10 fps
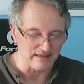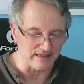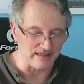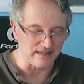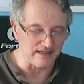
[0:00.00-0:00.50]

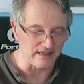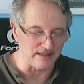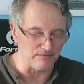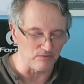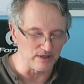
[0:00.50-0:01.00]

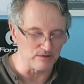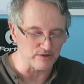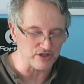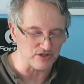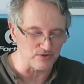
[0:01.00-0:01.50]
We'll
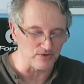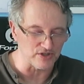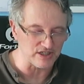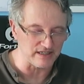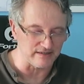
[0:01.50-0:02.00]
restore
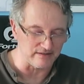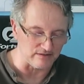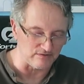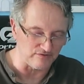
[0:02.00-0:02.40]
the sound